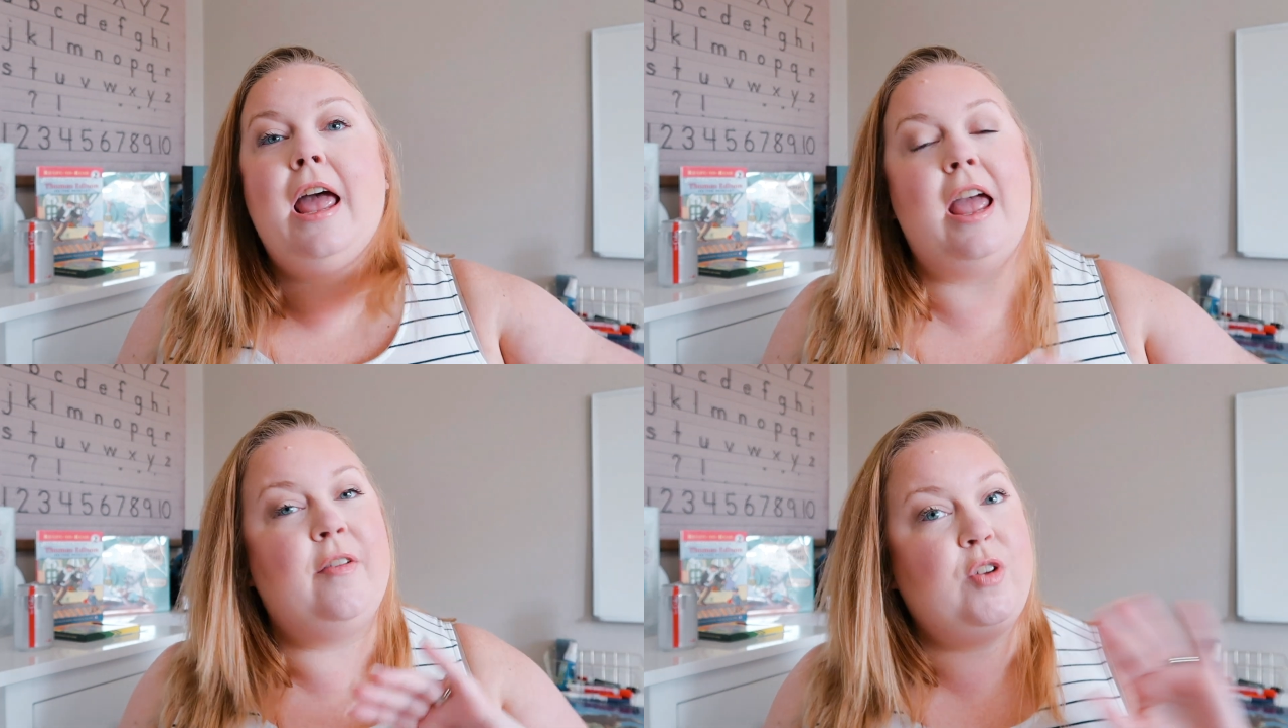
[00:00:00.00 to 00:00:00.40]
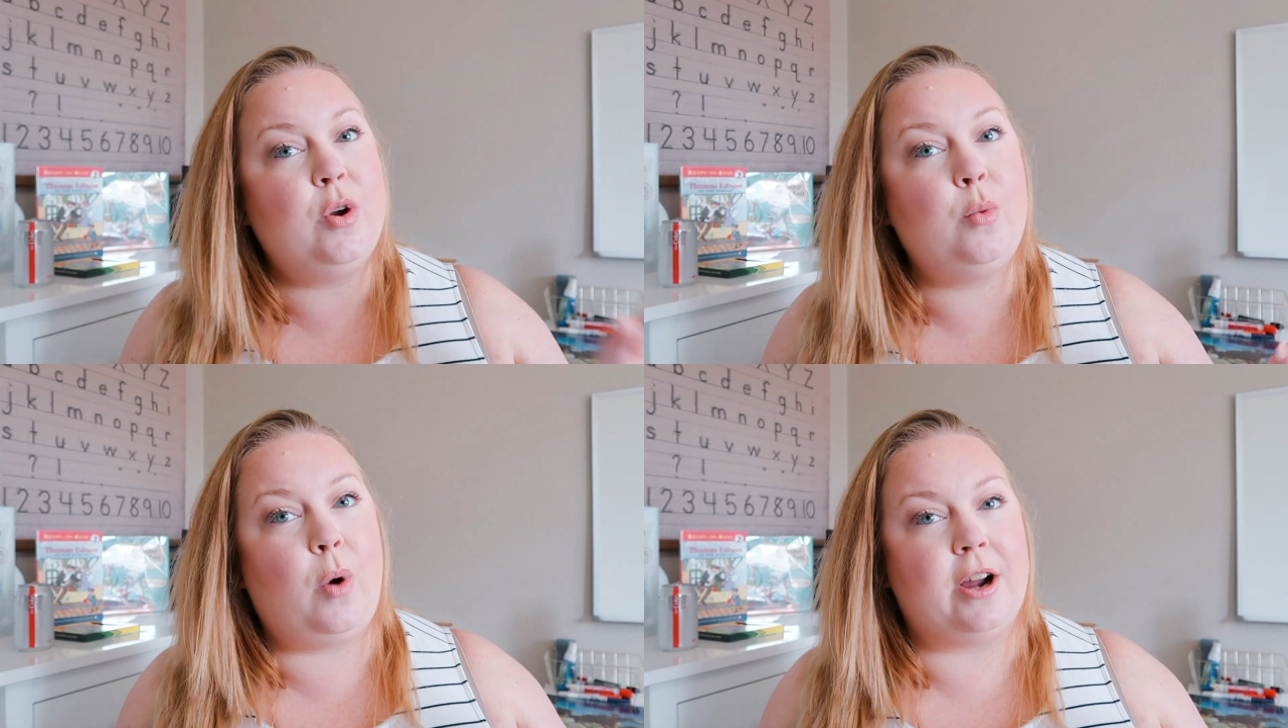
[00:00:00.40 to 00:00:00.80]
If
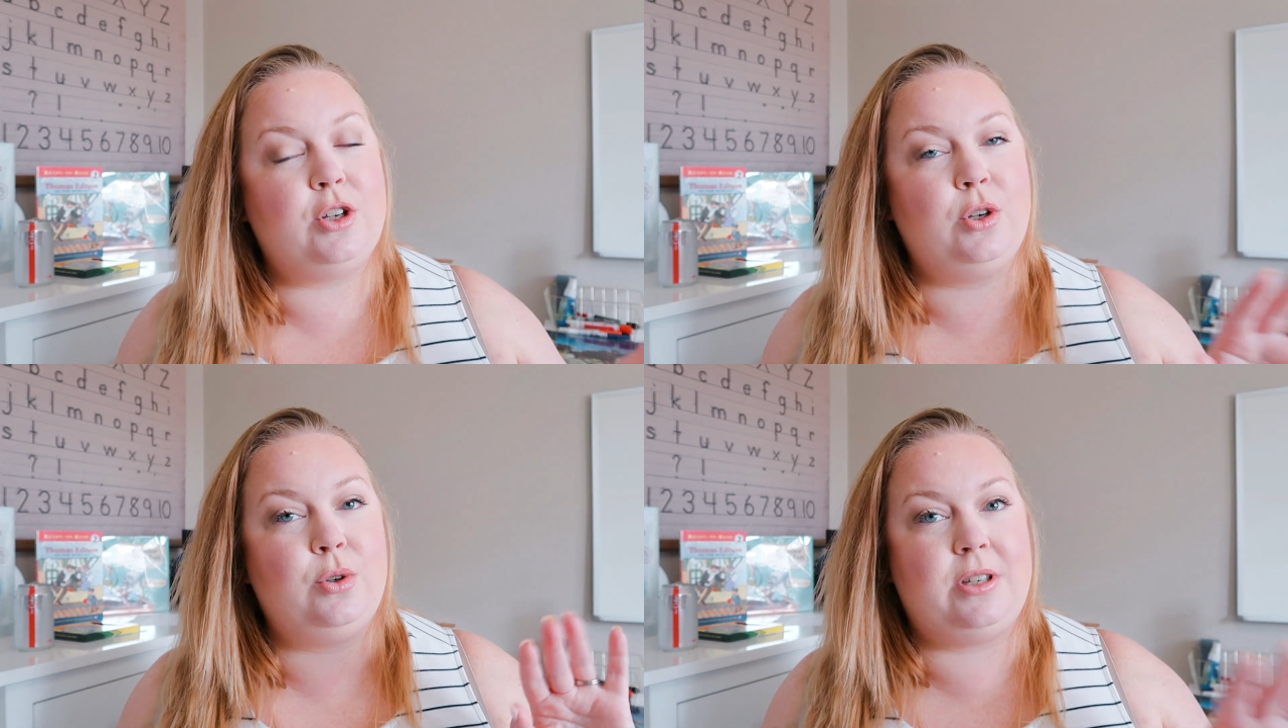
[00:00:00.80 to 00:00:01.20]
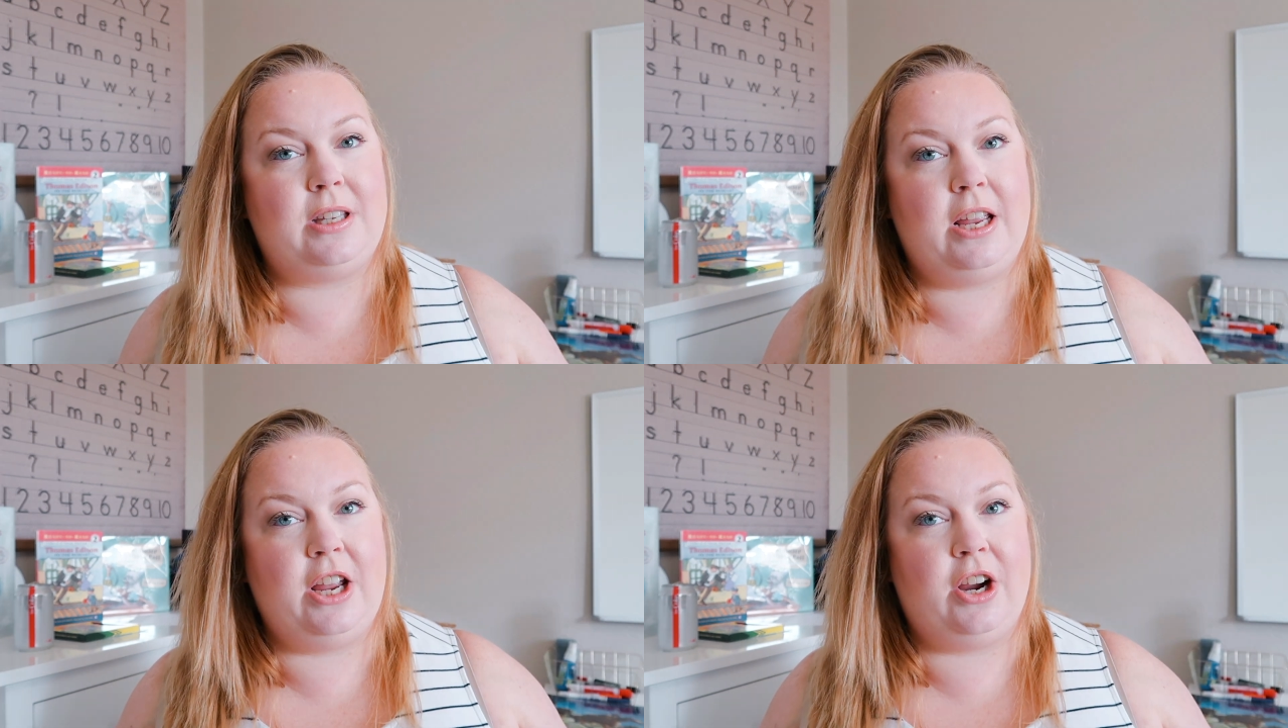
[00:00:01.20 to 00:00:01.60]
you want to
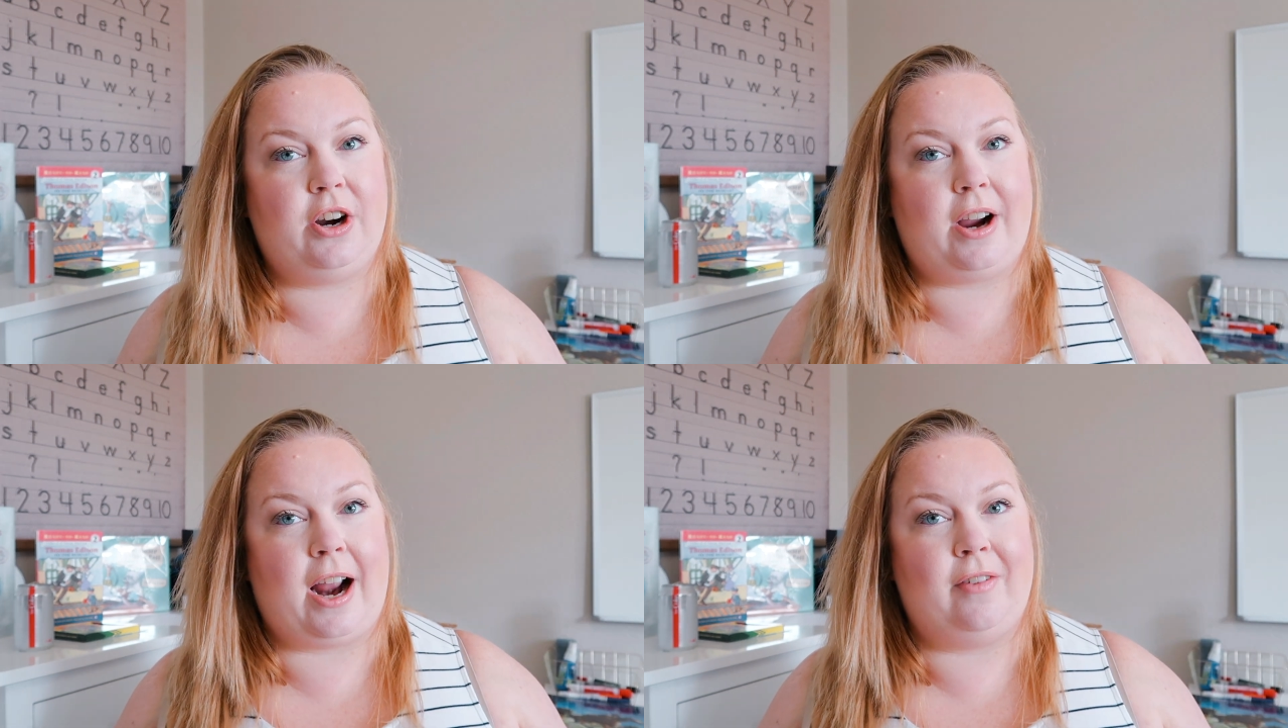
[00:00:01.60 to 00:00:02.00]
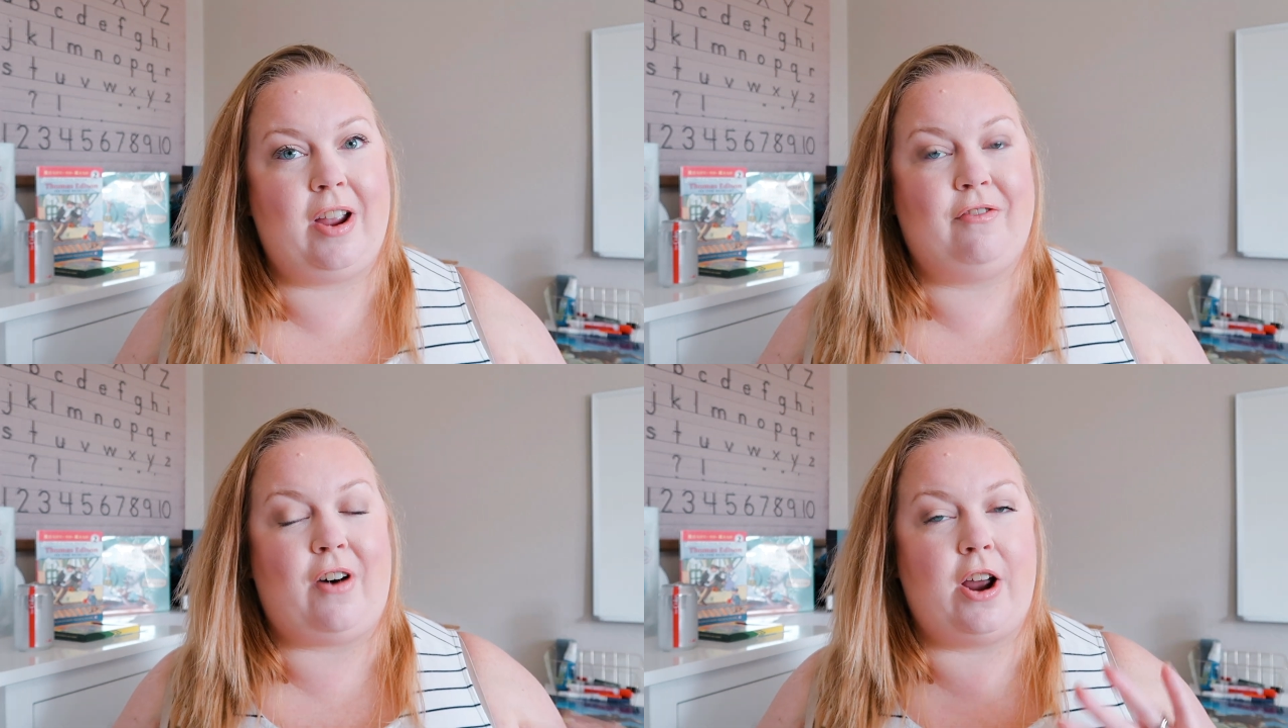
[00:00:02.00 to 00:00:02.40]
hear kind of
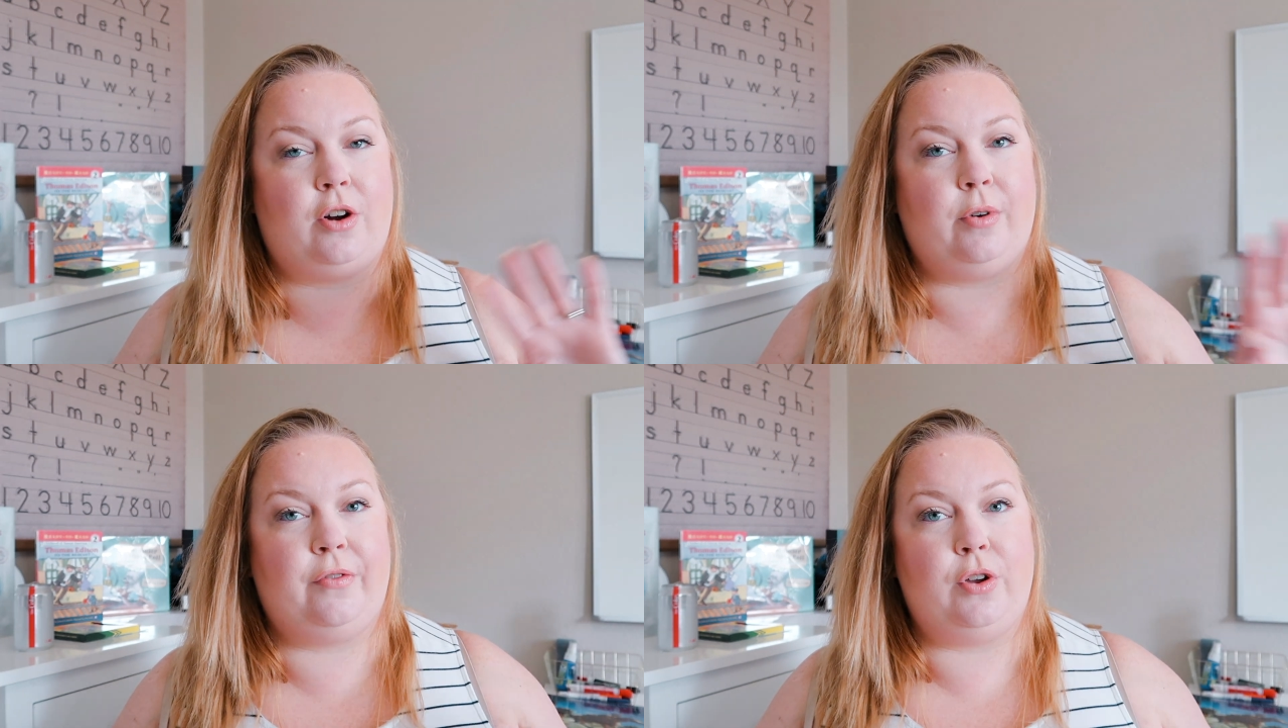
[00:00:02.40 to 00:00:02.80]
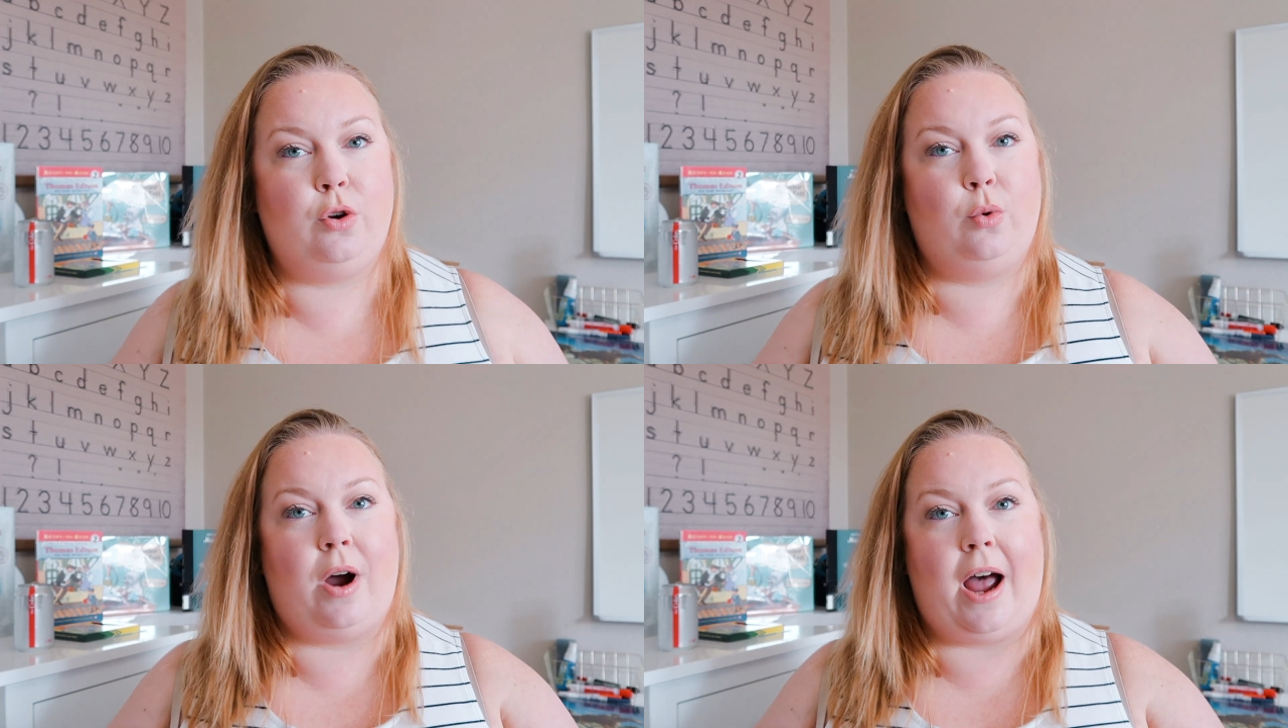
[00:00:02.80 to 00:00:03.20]
a final review,